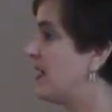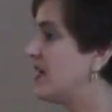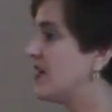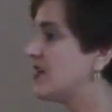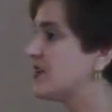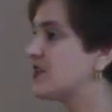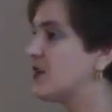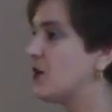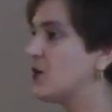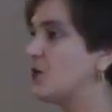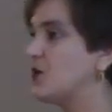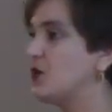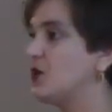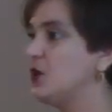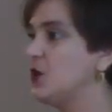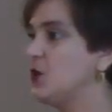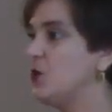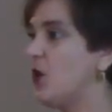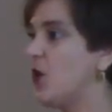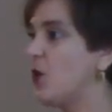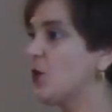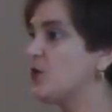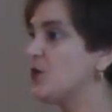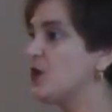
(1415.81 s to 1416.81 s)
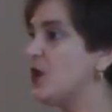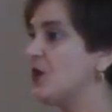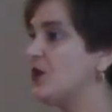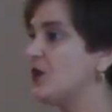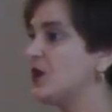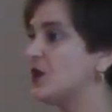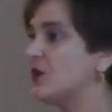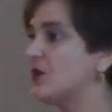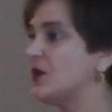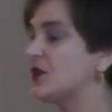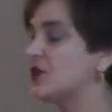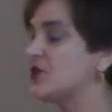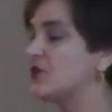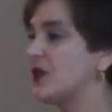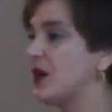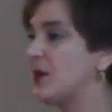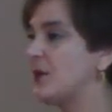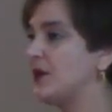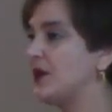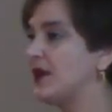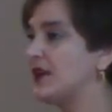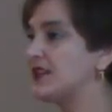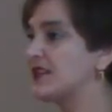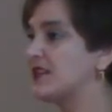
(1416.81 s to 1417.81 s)
So you won't know you're in
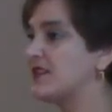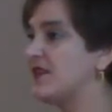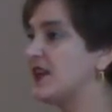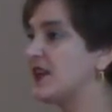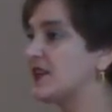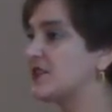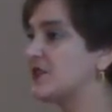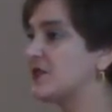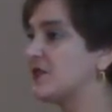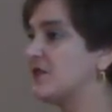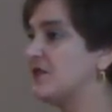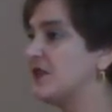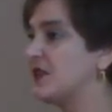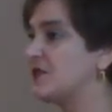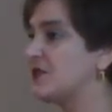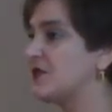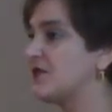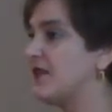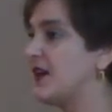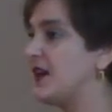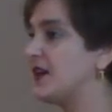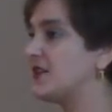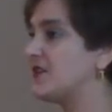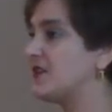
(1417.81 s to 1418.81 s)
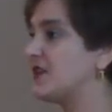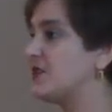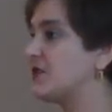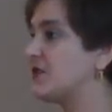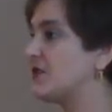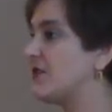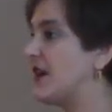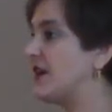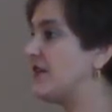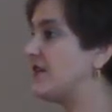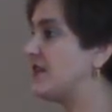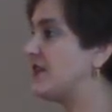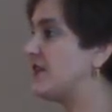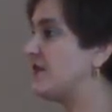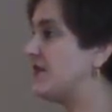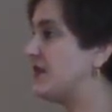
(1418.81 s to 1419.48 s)
trouble as the vessel vitrifies, vitrifies,